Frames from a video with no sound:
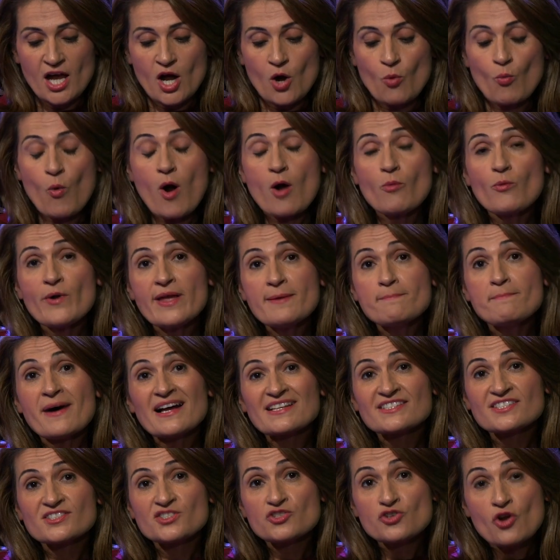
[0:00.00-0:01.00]
What we
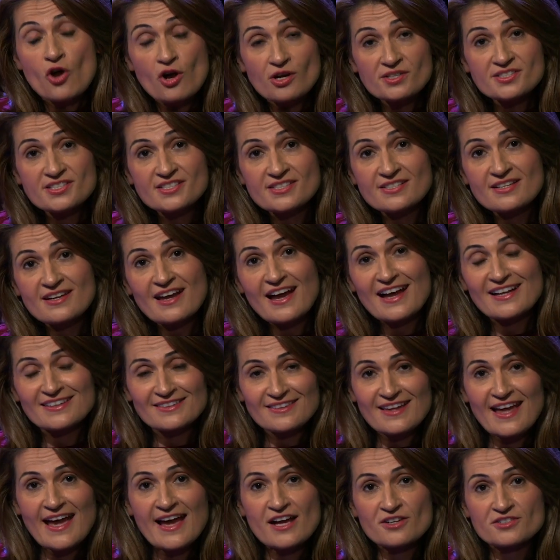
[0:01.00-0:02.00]
must not
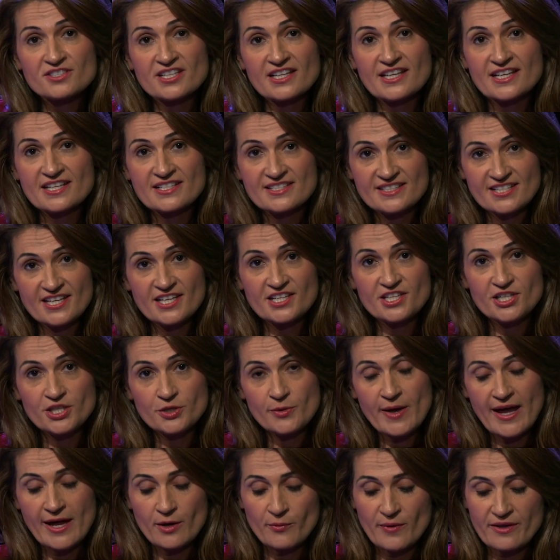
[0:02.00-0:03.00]
allow to continue,
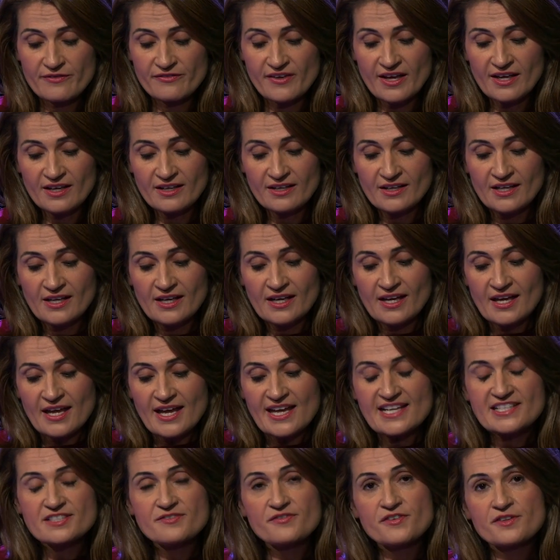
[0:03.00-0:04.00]
however,
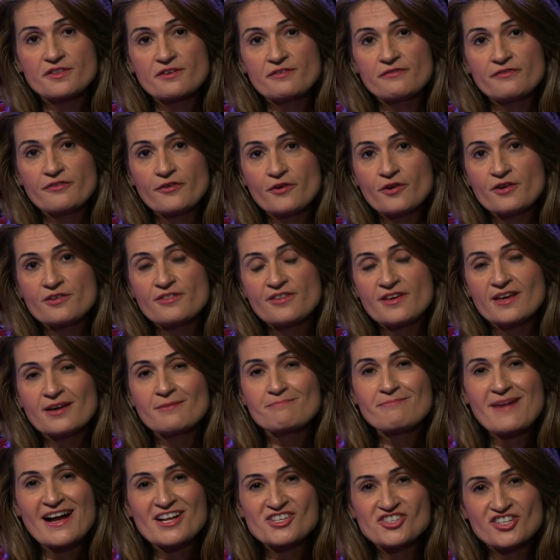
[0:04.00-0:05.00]
is for the further
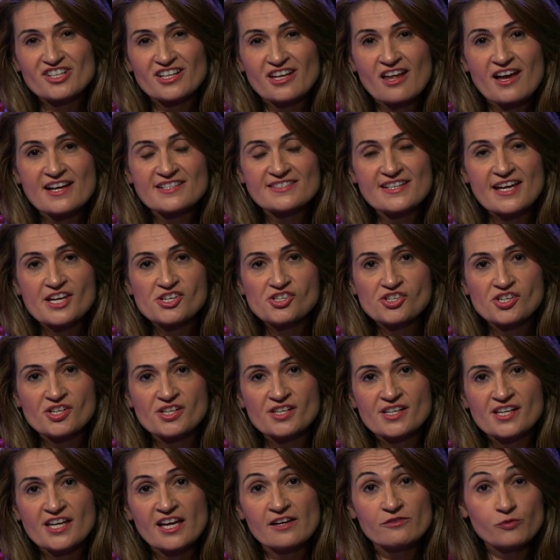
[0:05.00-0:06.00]

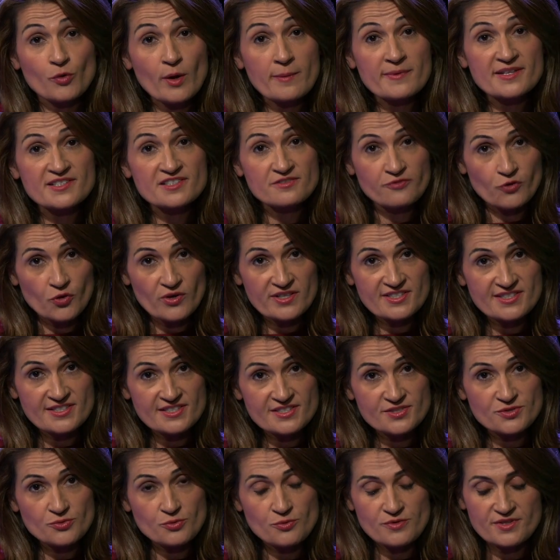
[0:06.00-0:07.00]
marginalisation of women's
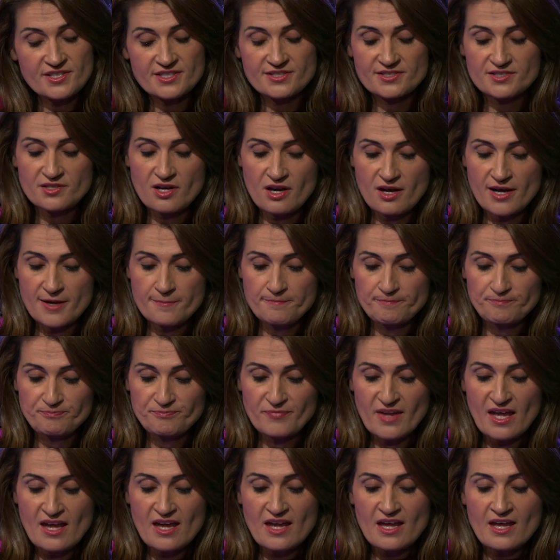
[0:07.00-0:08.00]
voices through this time.
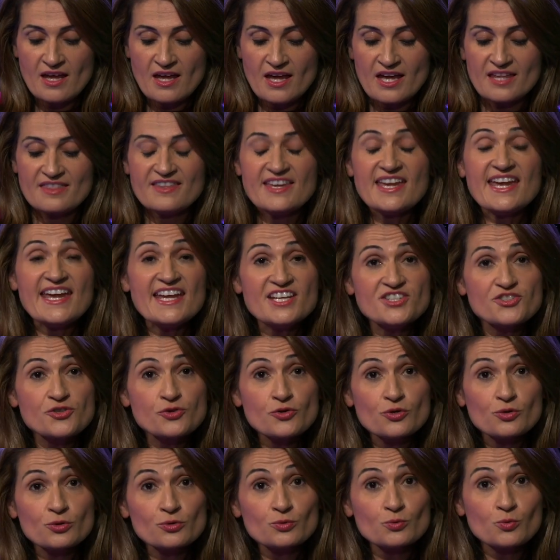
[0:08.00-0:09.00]
The
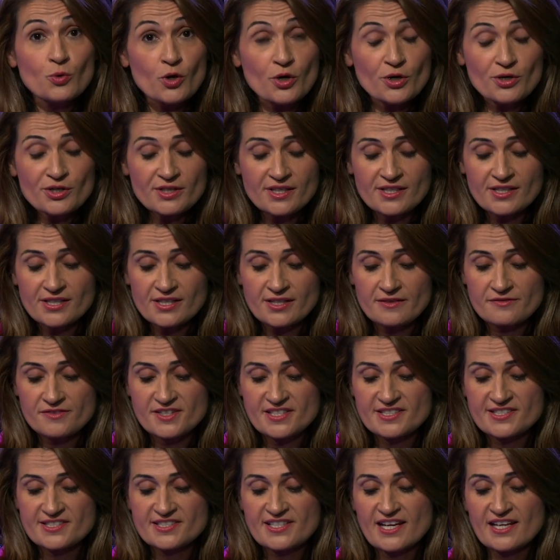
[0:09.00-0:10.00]
integral work of
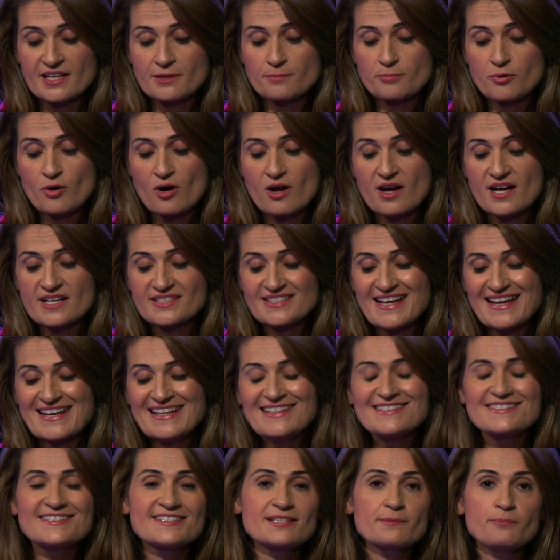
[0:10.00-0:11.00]
the Stella Prize and
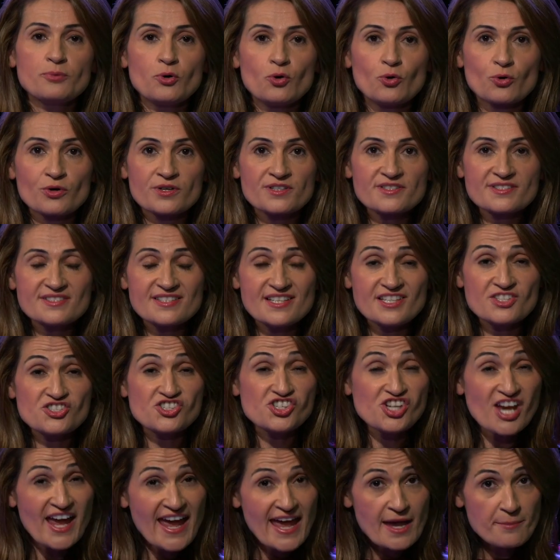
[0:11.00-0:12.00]
its supporters in
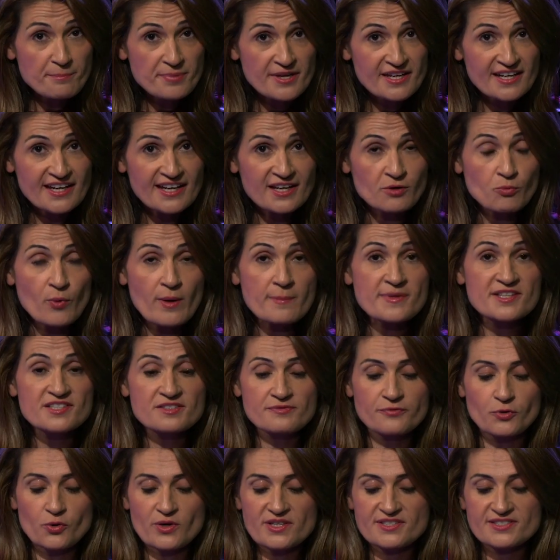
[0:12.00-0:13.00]
championing
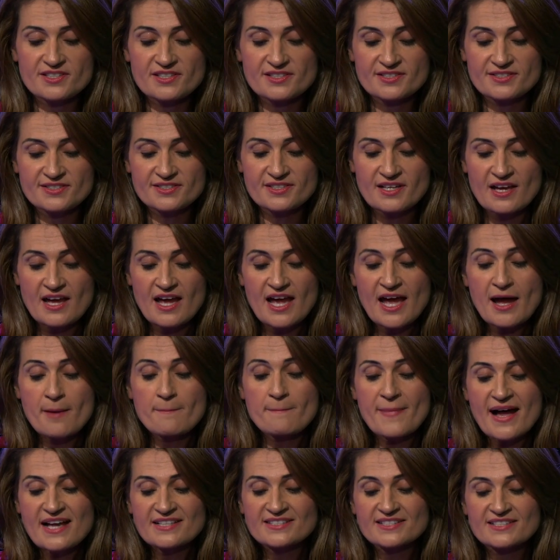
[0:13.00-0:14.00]
women's voices
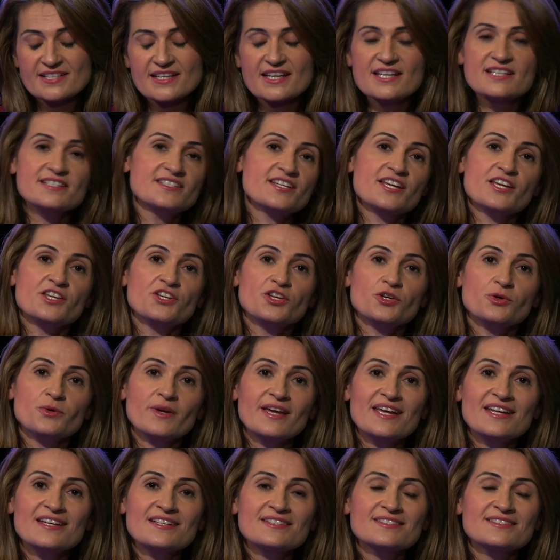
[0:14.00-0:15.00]
must continue.
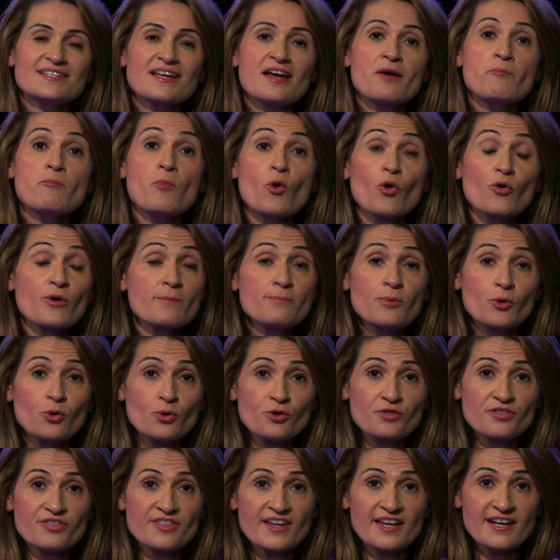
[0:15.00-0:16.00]
It is more
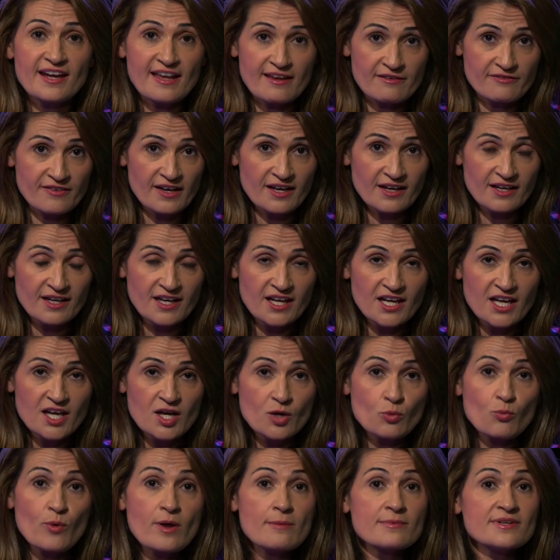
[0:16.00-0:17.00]
important than ever.
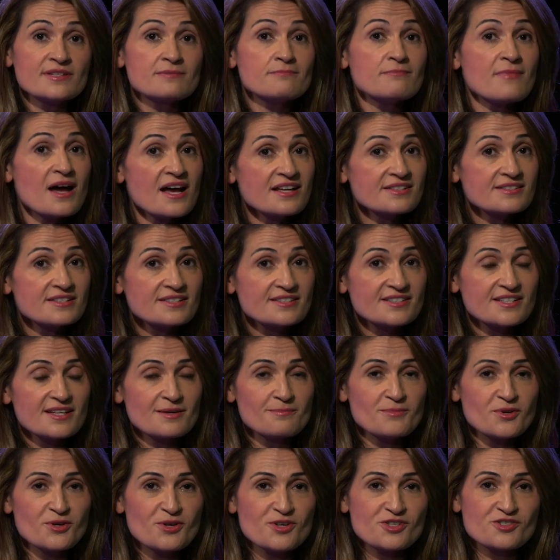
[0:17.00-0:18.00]
Women must
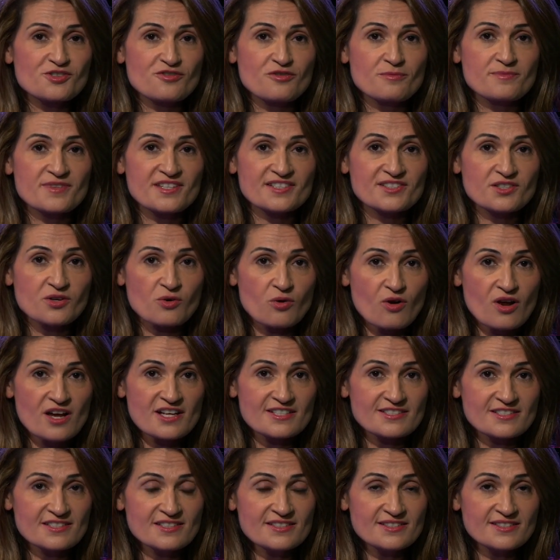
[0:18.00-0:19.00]
emerge from this
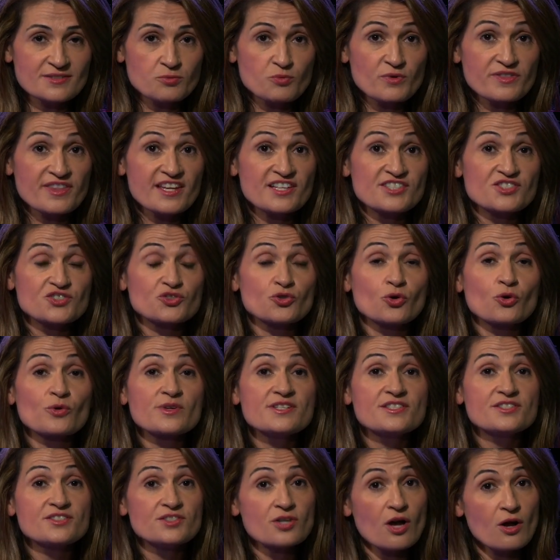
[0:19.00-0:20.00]
crisis with their
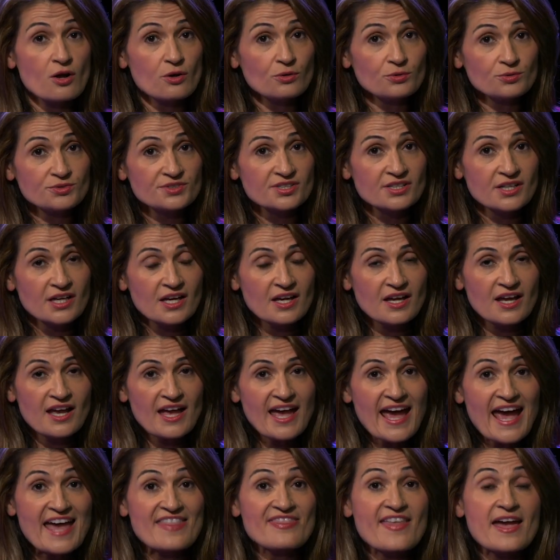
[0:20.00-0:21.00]
stories told,
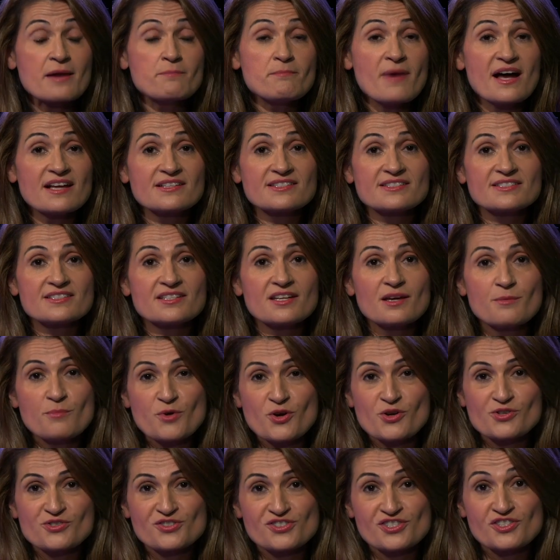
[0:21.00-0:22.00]
and they must
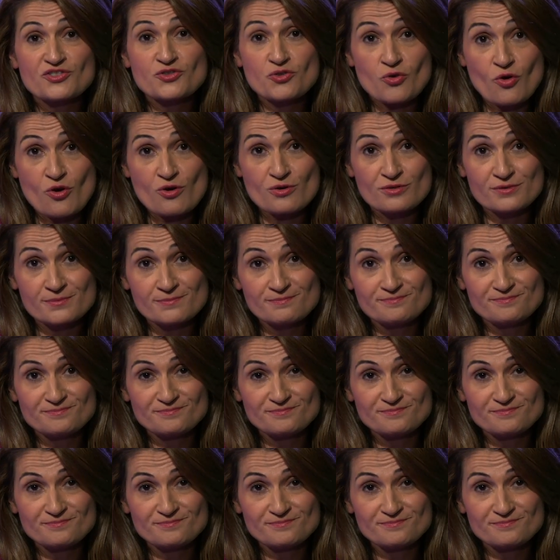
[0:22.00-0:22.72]
emerge strong.